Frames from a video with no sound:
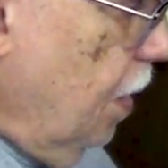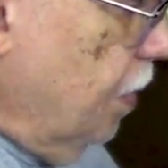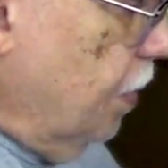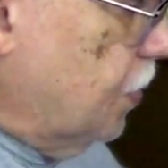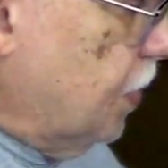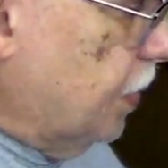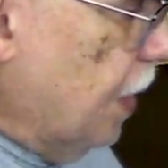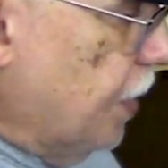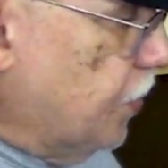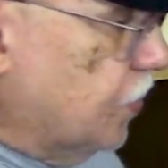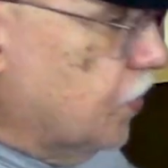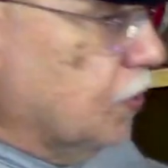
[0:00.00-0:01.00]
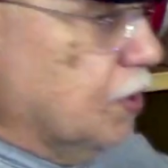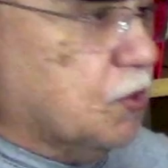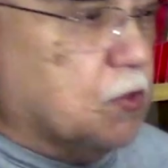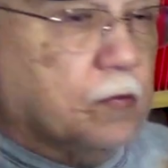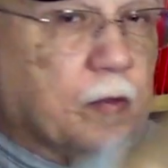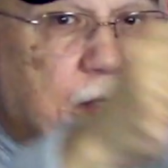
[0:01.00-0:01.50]
This attaches to the
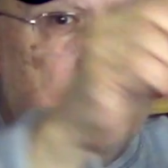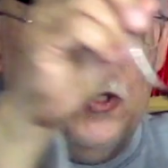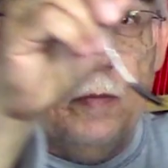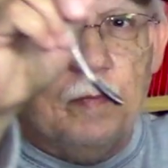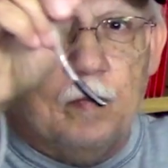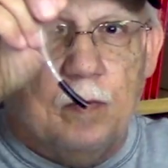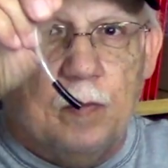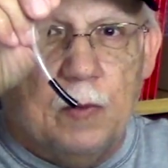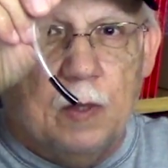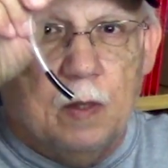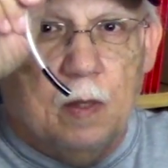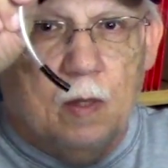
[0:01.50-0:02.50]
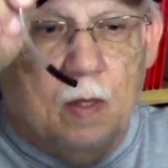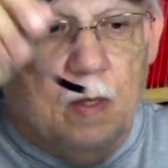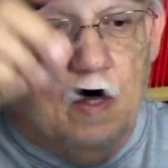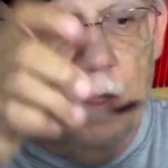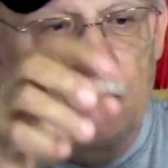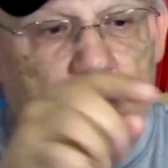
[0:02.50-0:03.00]
syringe.
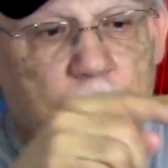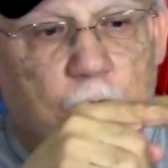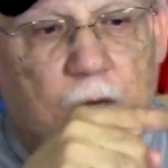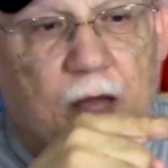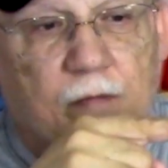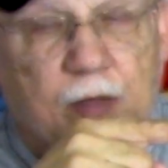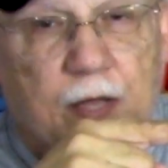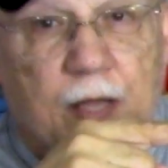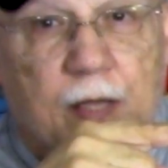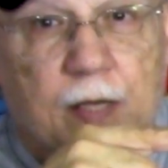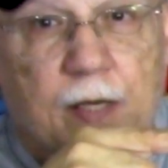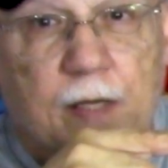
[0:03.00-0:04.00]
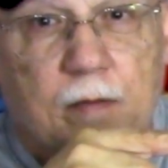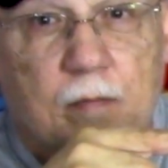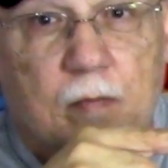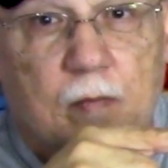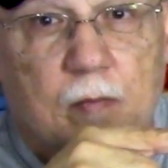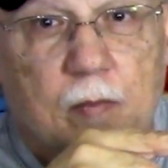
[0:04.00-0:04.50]
This will have the ink in it.
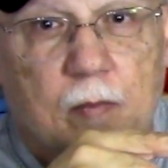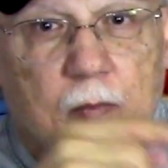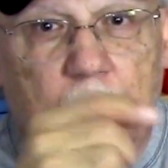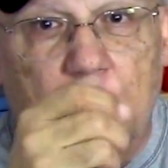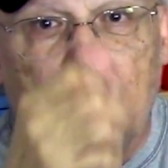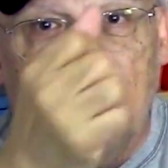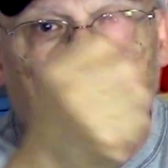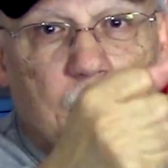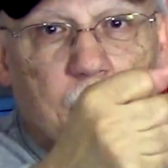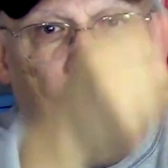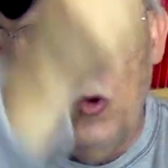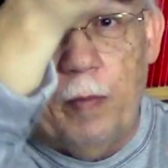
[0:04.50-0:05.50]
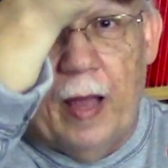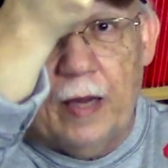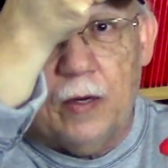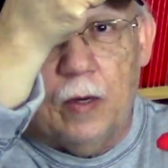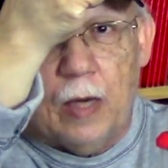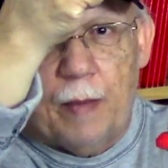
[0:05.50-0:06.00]
Pull
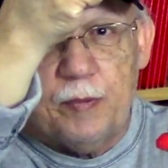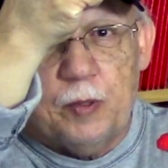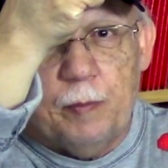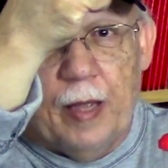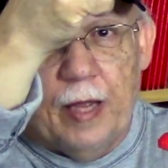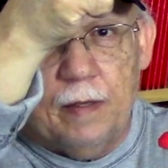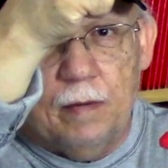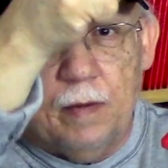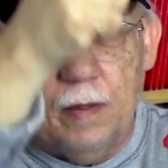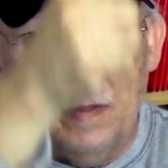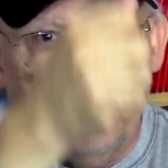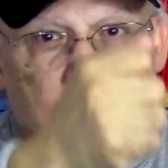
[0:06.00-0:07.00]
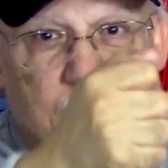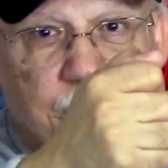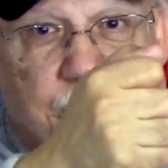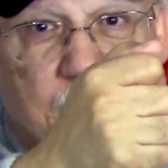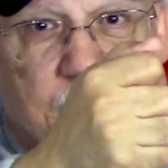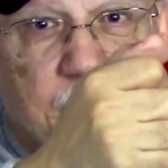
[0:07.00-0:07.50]
back, collapse the bag,
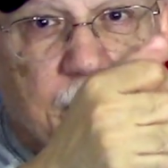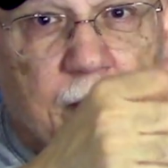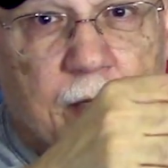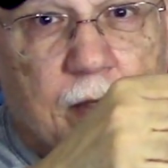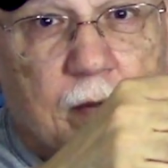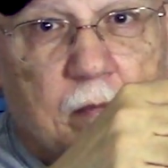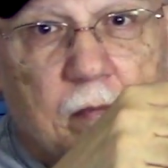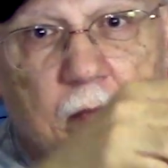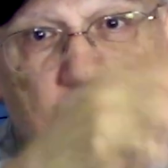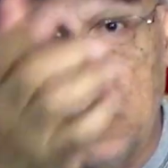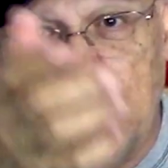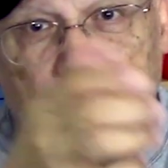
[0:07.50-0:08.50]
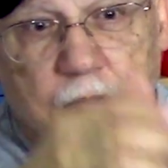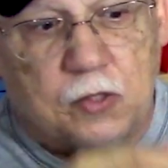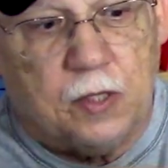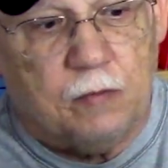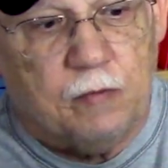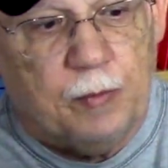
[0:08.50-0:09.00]
inject the ink that's
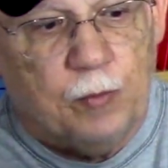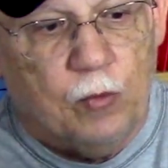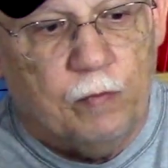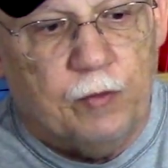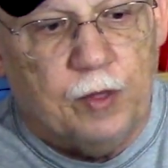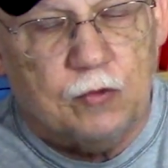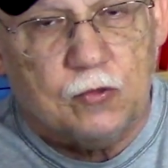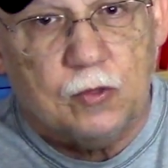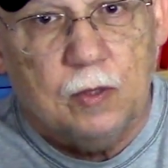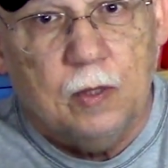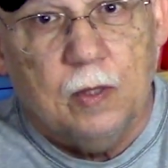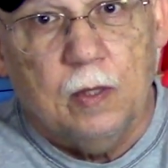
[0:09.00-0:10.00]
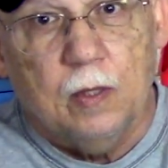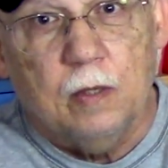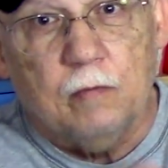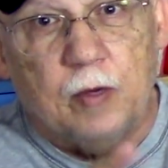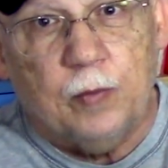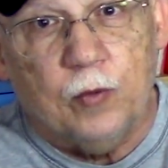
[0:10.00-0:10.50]
it. Remove this.
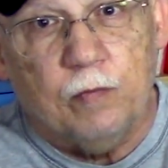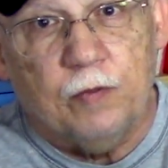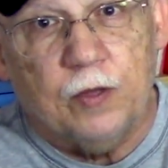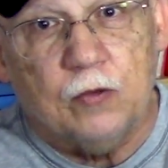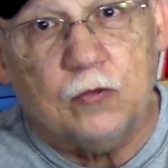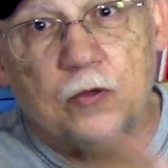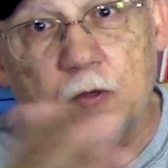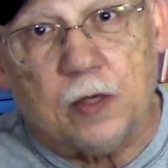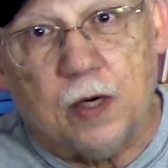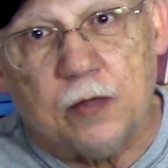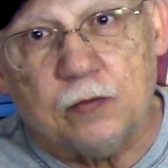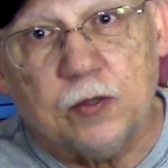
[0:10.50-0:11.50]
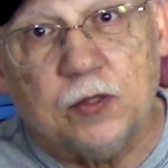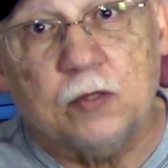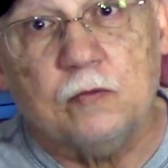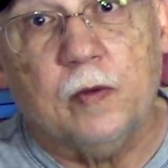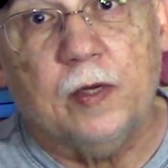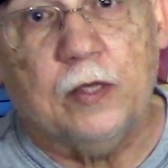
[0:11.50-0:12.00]
Remove this. Your cartridge
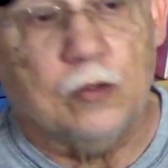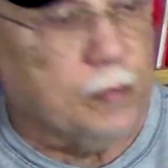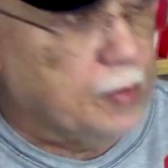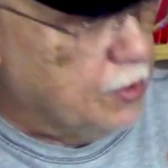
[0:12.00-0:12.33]
is ready to be